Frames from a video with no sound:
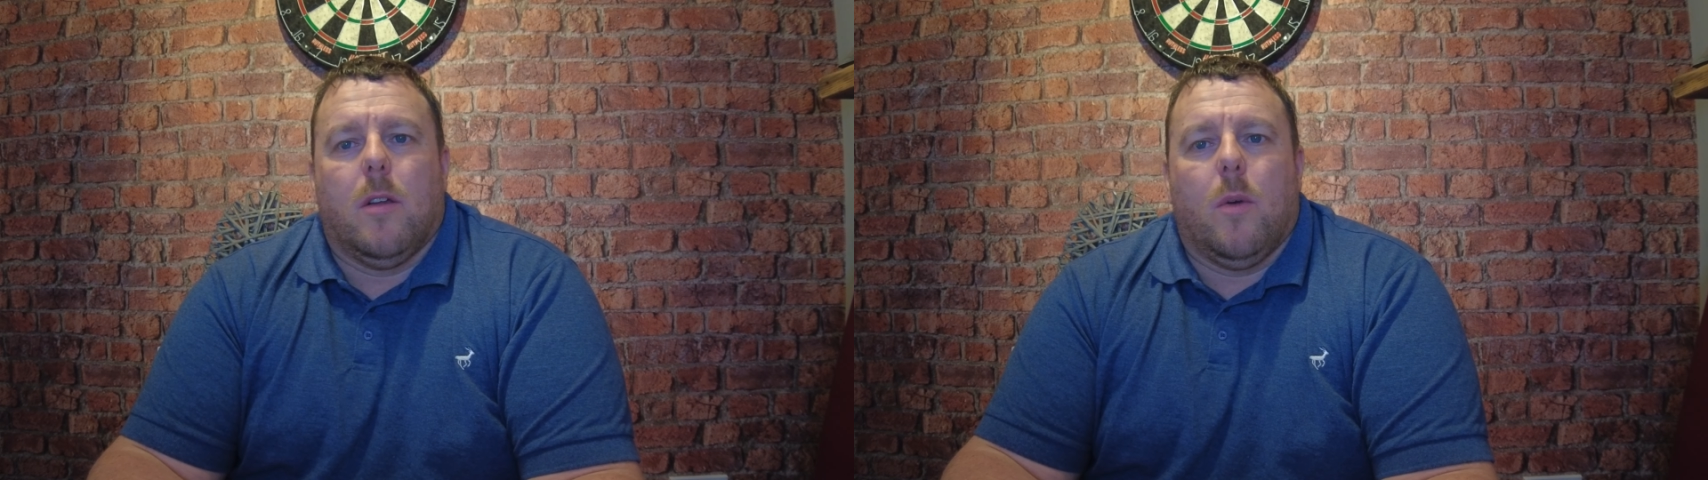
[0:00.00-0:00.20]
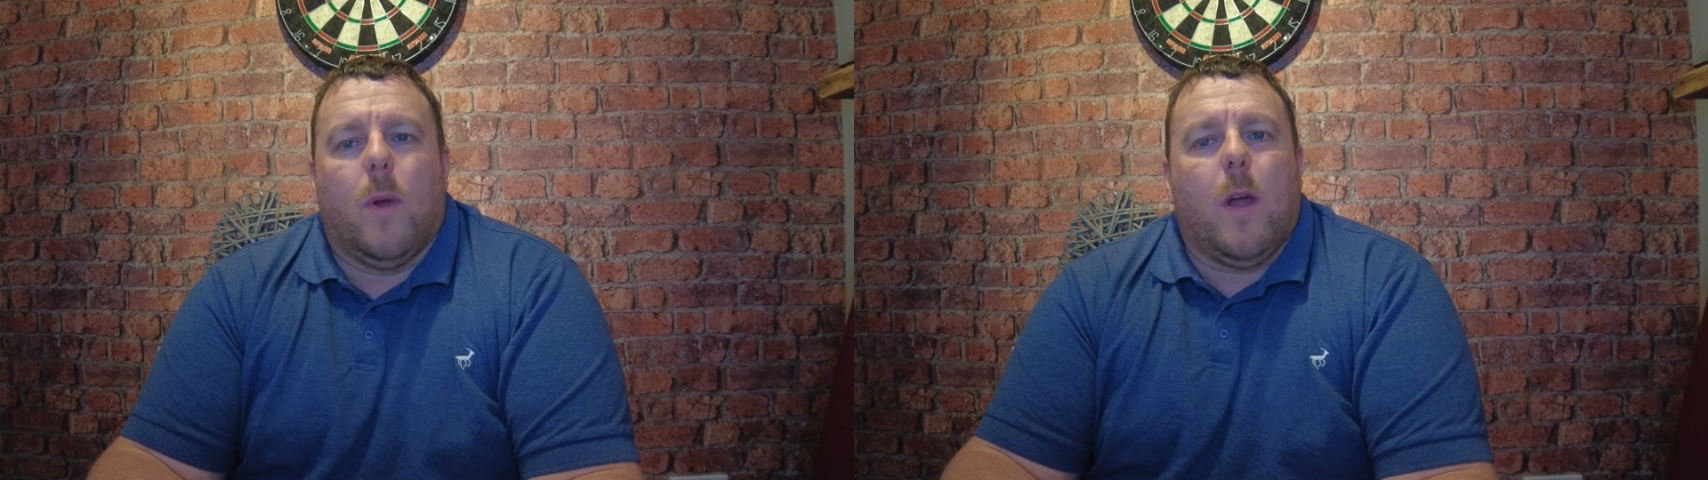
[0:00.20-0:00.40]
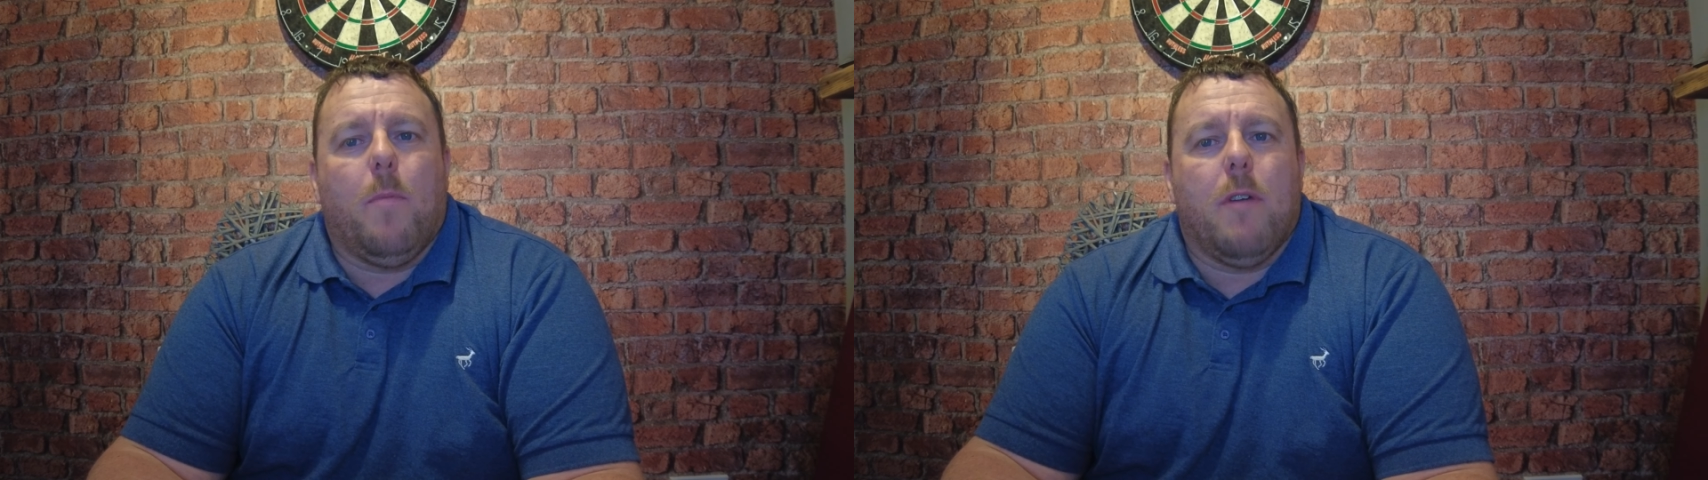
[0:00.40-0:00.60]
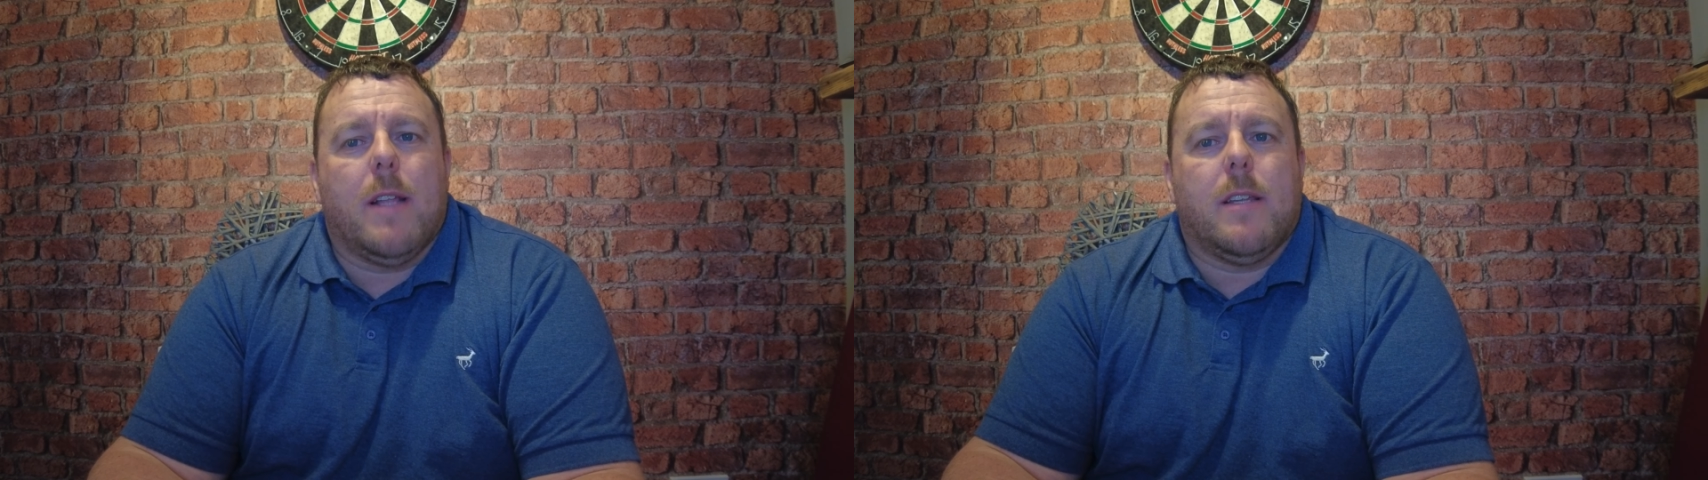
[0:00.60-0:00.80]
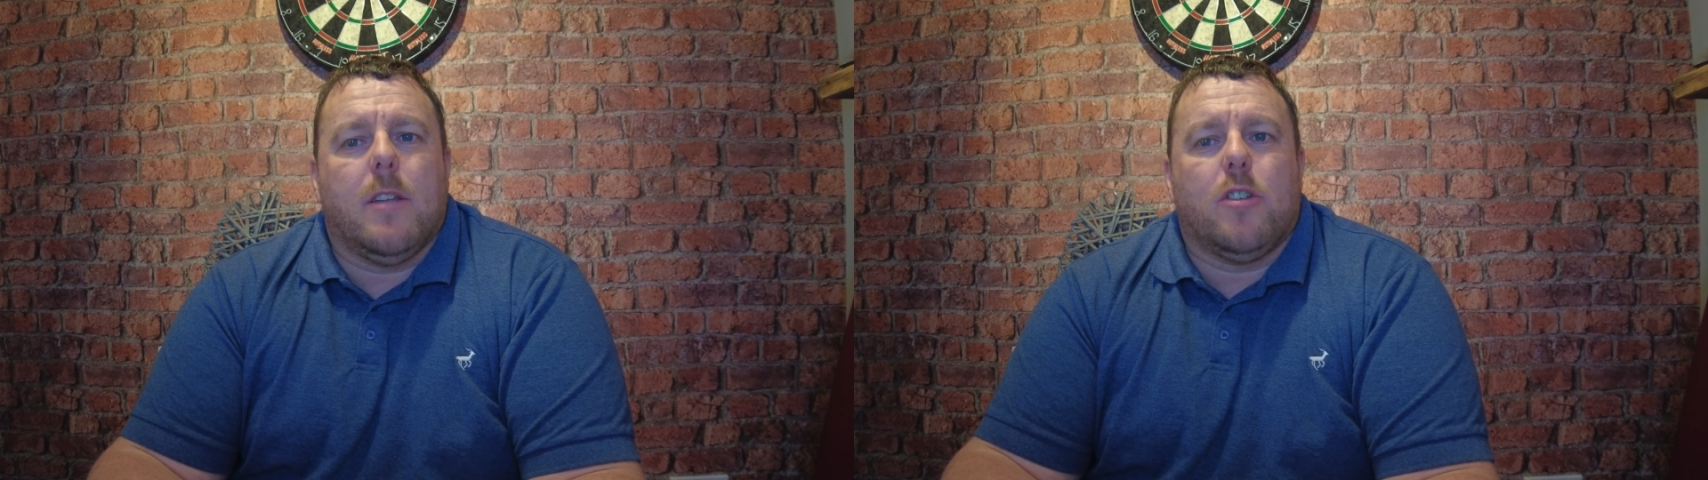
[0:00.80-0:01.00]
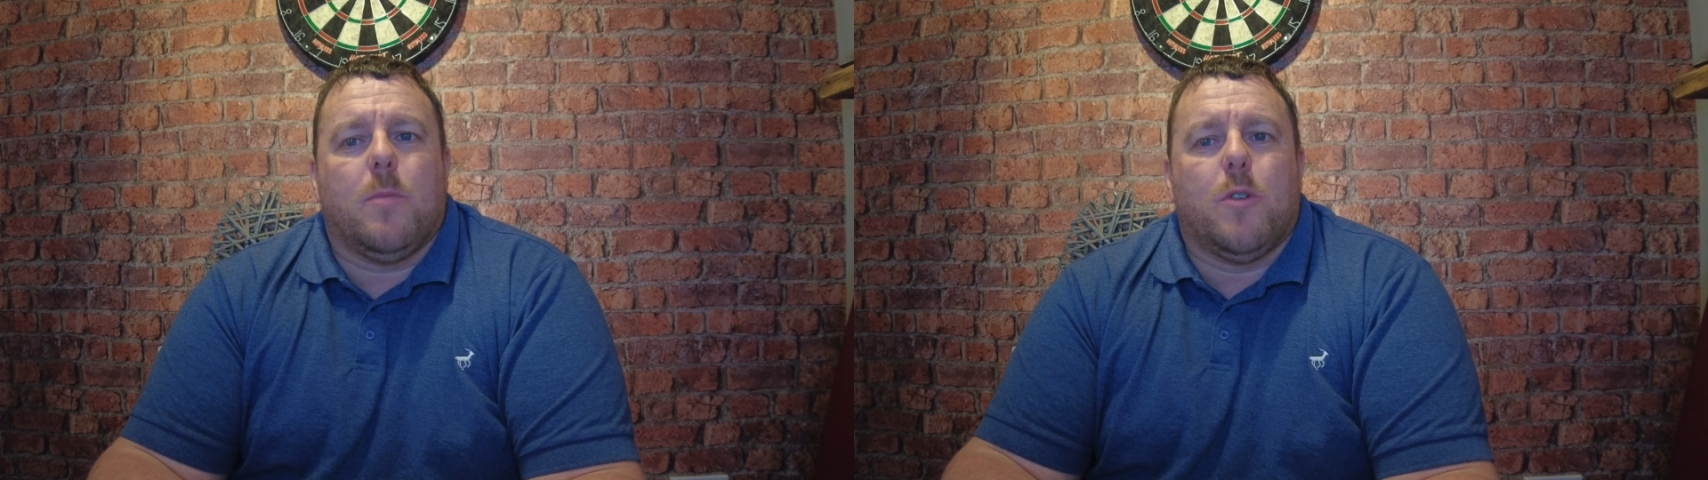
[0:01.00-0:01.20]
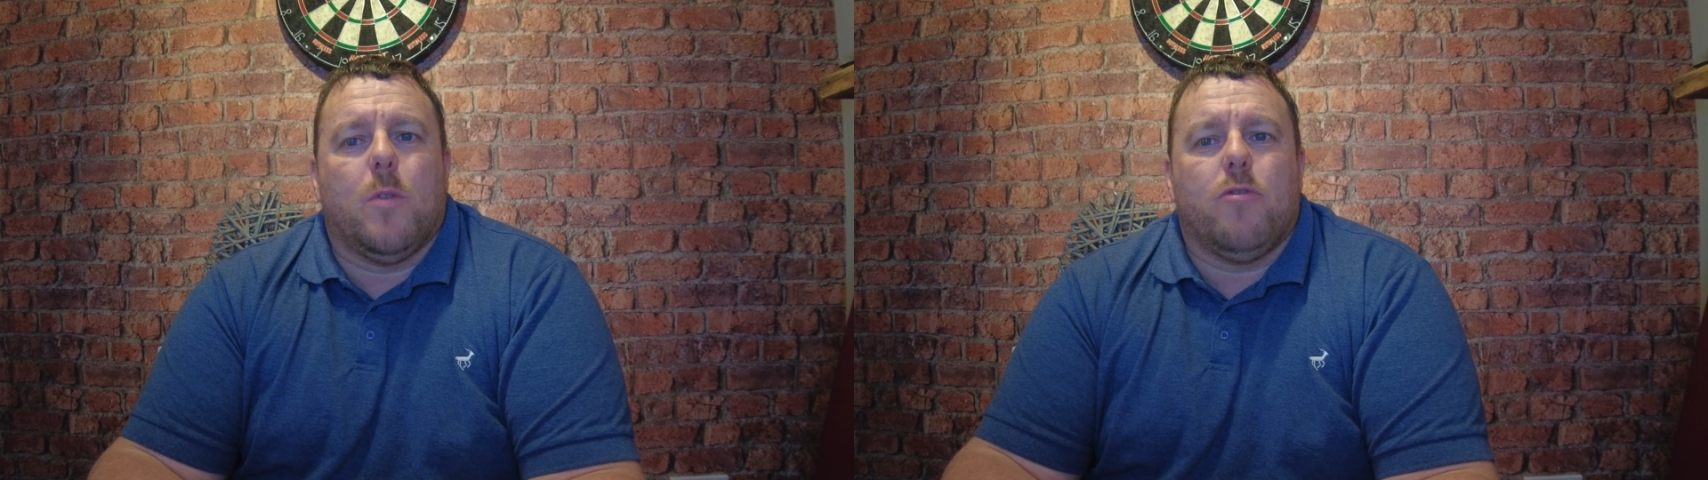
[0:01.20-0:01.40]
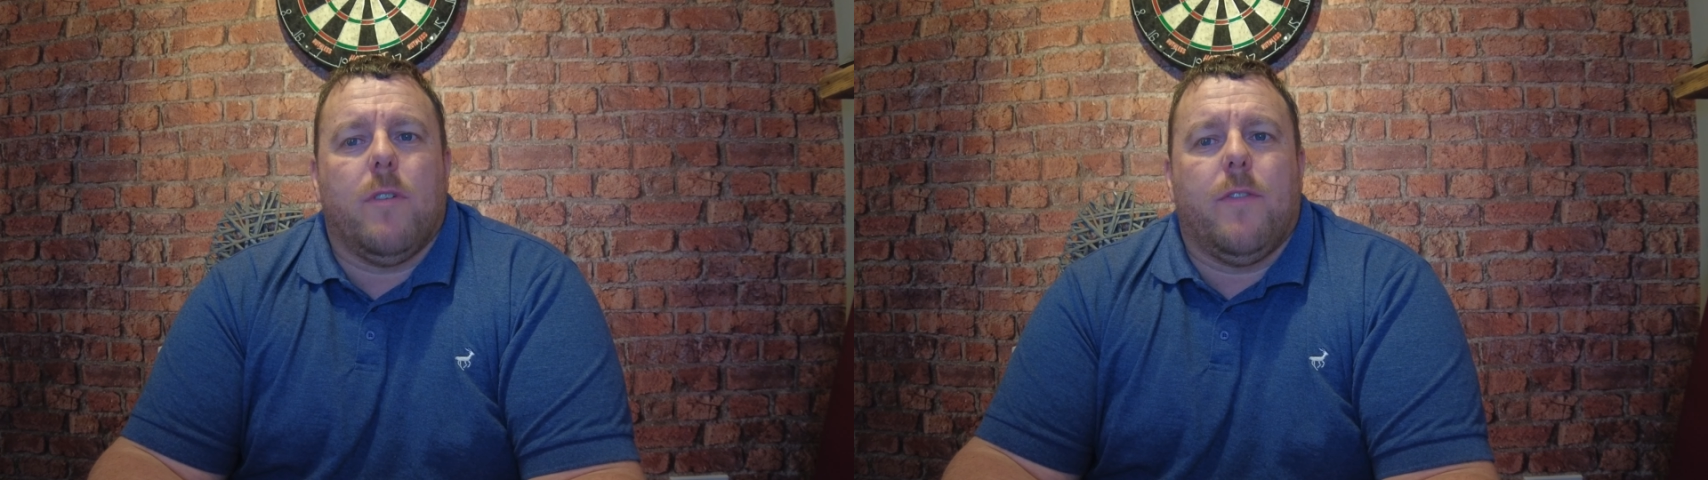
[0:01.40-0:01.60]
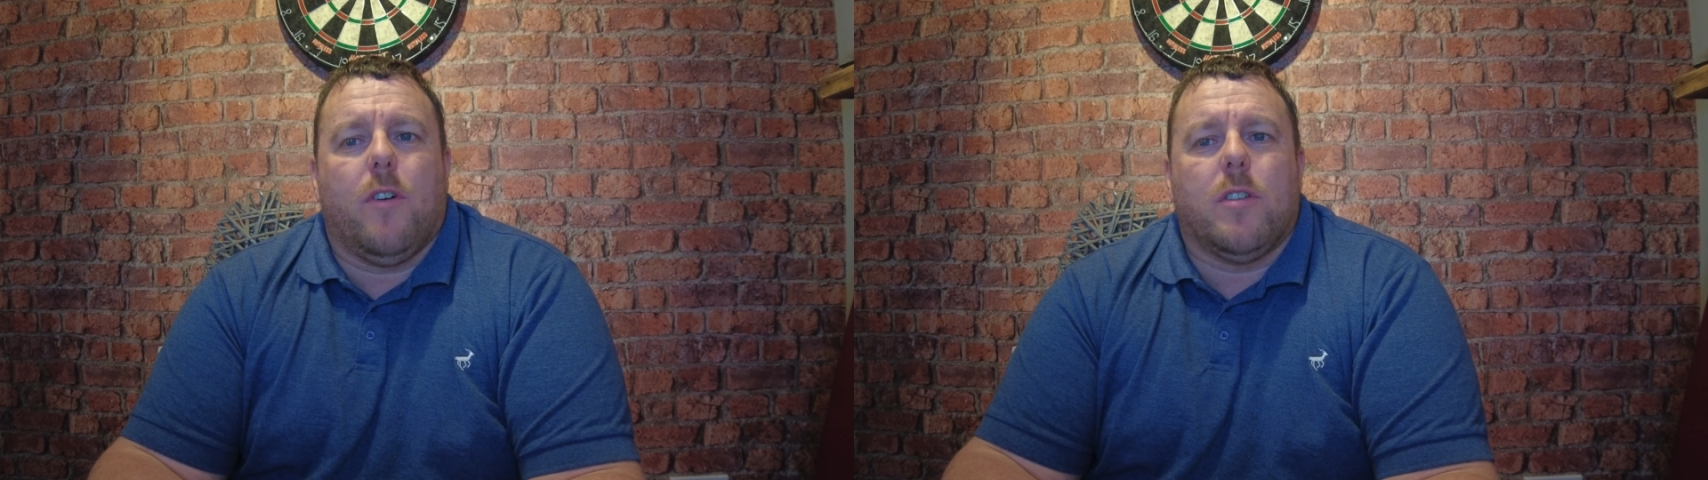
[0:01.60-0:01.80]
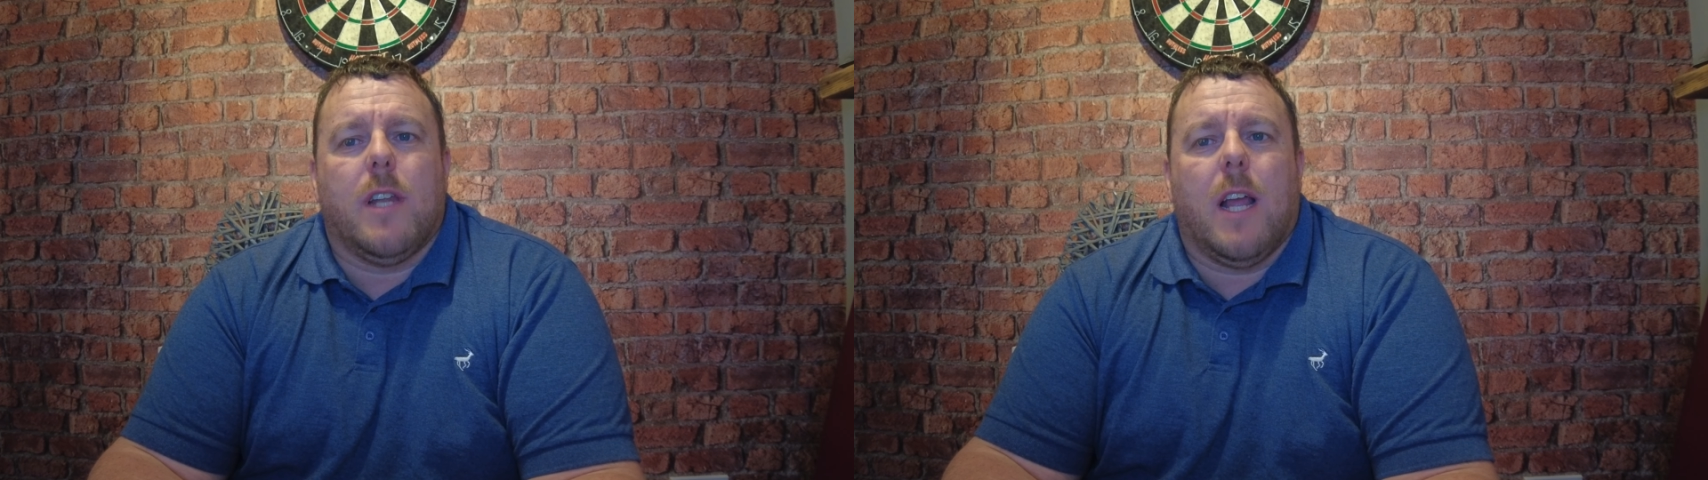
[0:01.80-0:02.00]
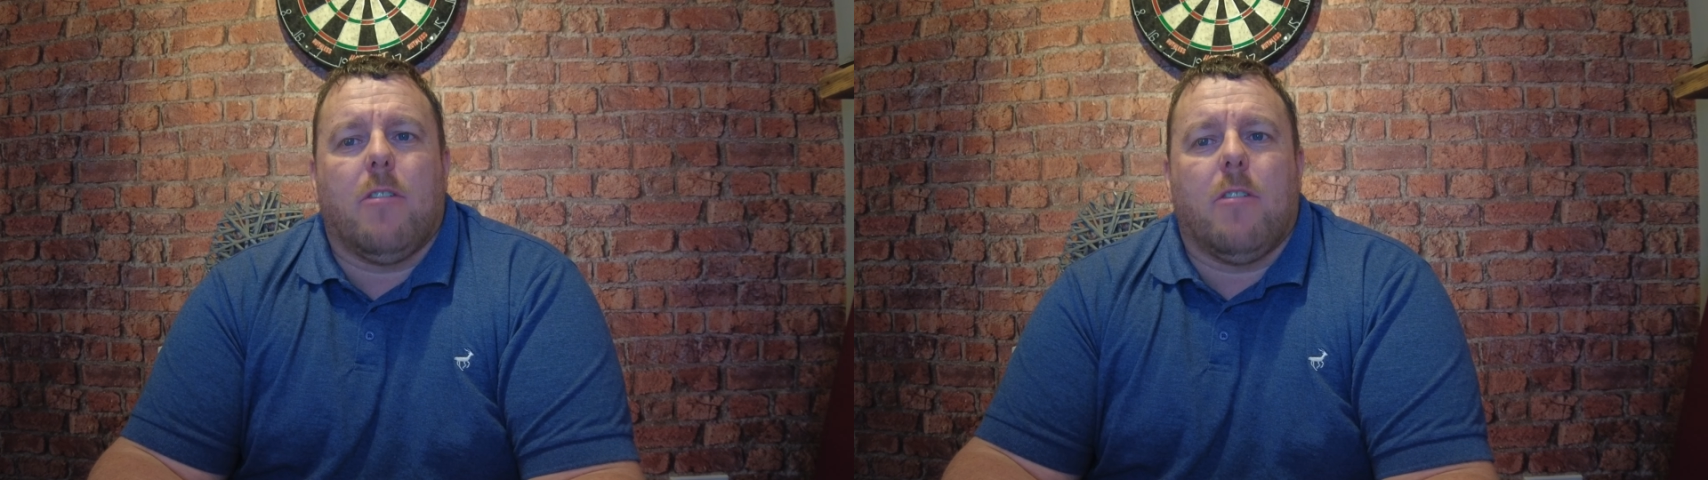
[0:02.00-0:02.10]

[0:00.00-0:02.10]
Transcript: When operating a sub 249